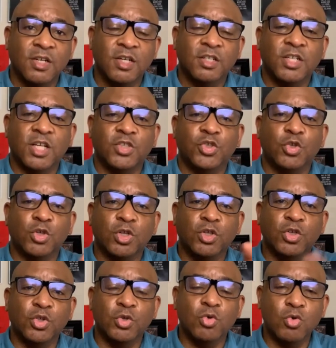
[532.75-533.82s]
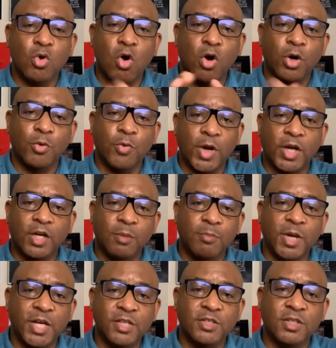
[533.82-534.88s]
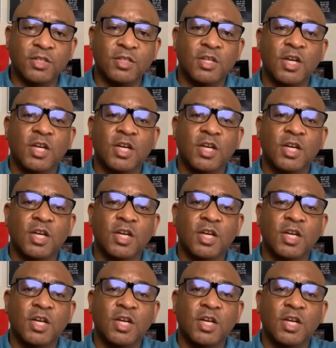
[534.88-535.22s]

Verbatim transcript: that you can do on a regular basis